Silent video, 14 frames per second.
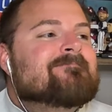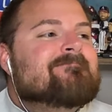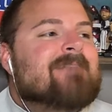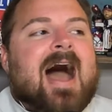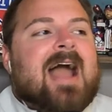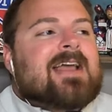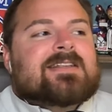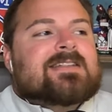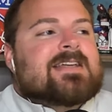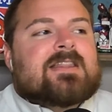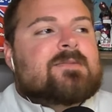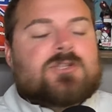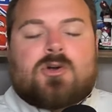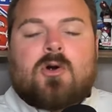I could see
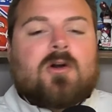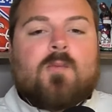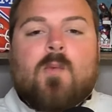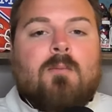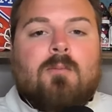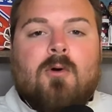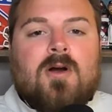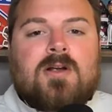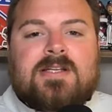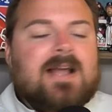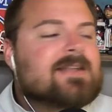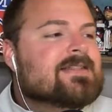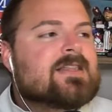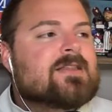them starting Will Brooks. I
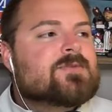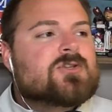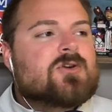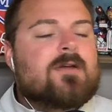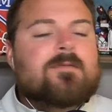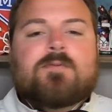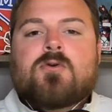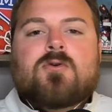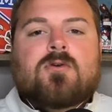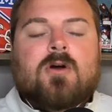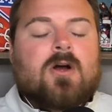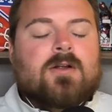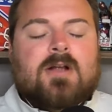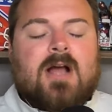could see them starting
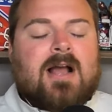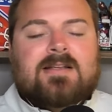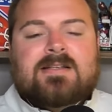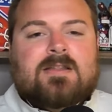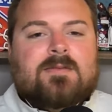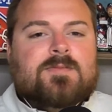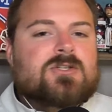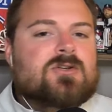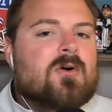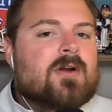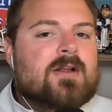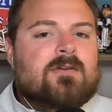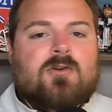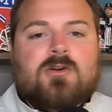
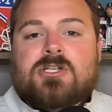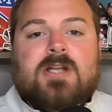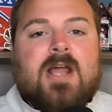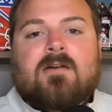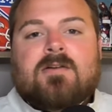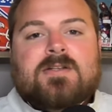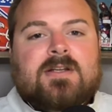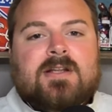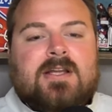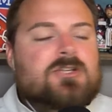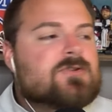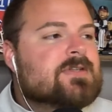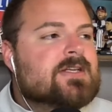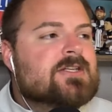Christian Harrison
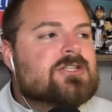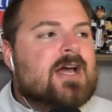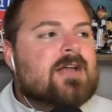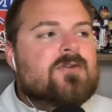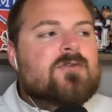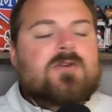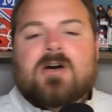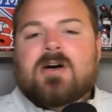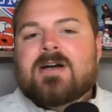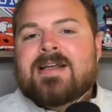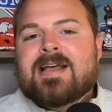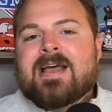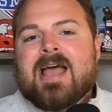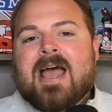against UT Chattanooga
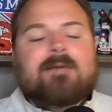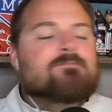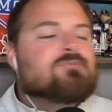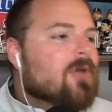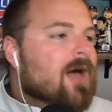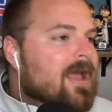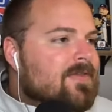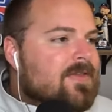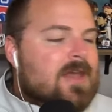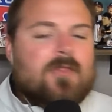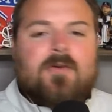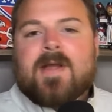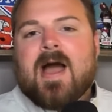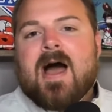and playing the
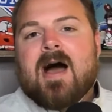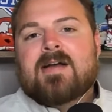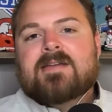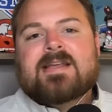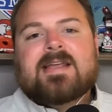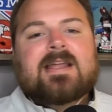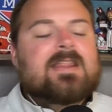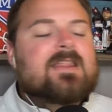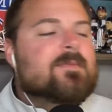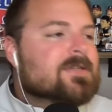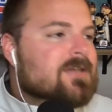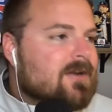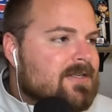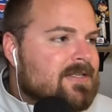other guys and getting them a
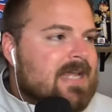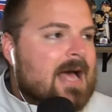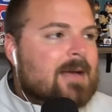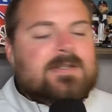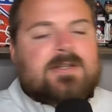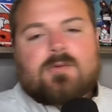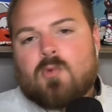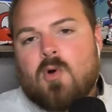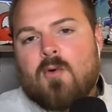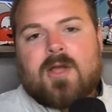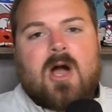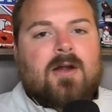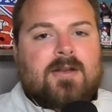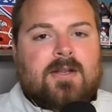ton of snaps and then
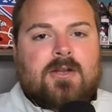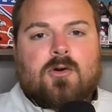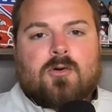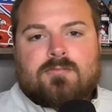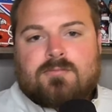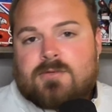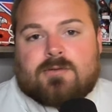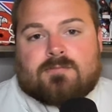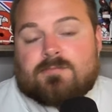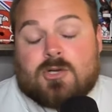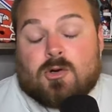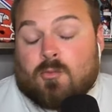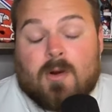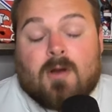rolling on to your
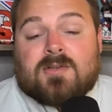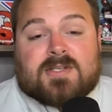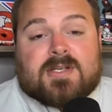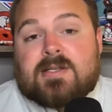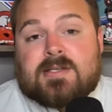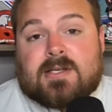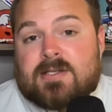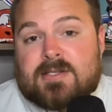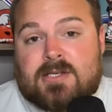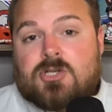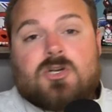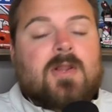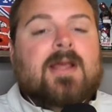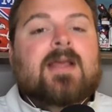real season,
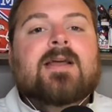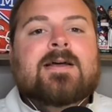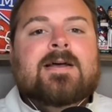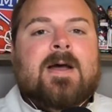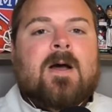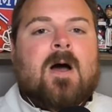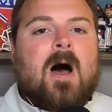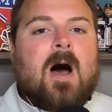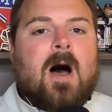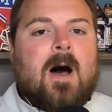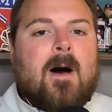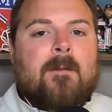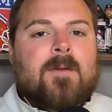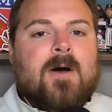essentially.
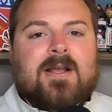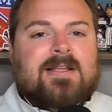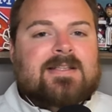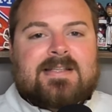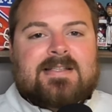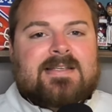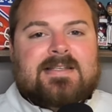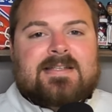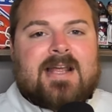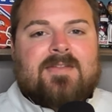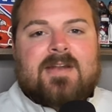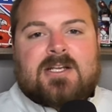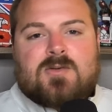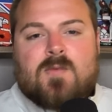against NC State
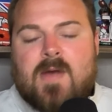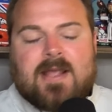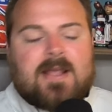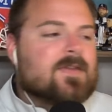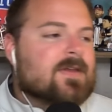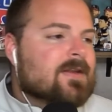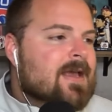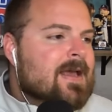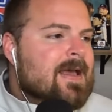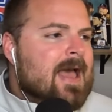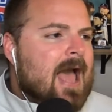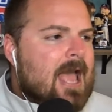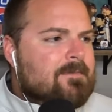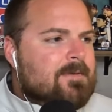the next week. And then
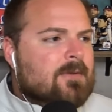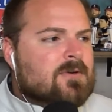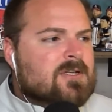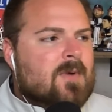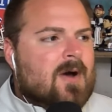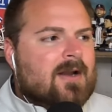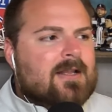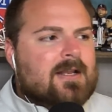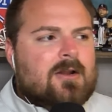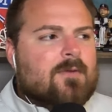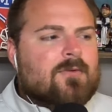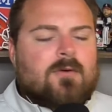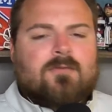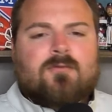AP responded, you know,
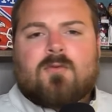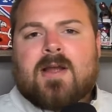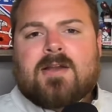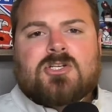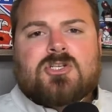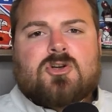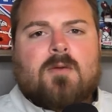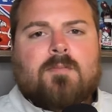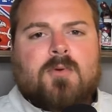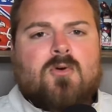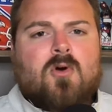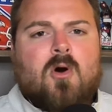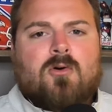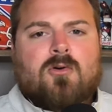if they're afraid to start Boo
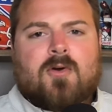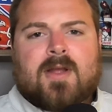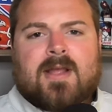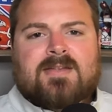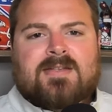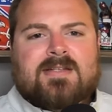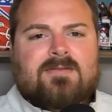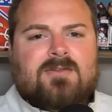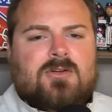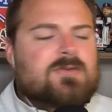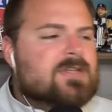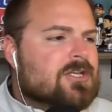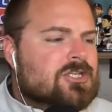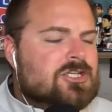Carter against
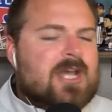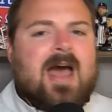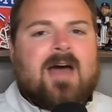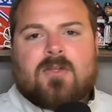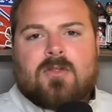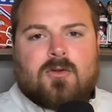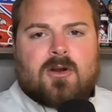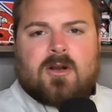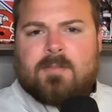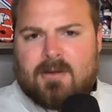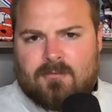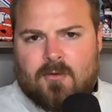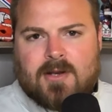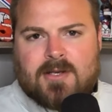UT Chatham, then they're going to be
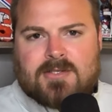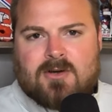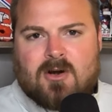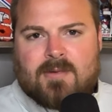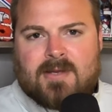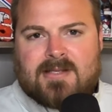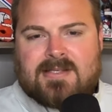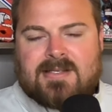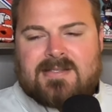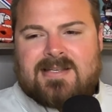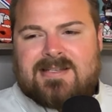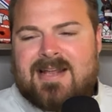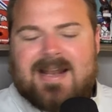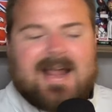afraid to start him against
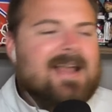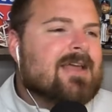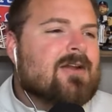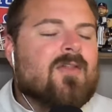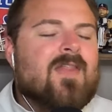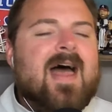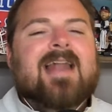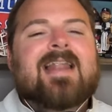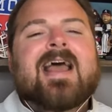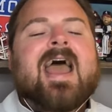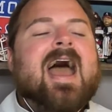NC State. I get all that.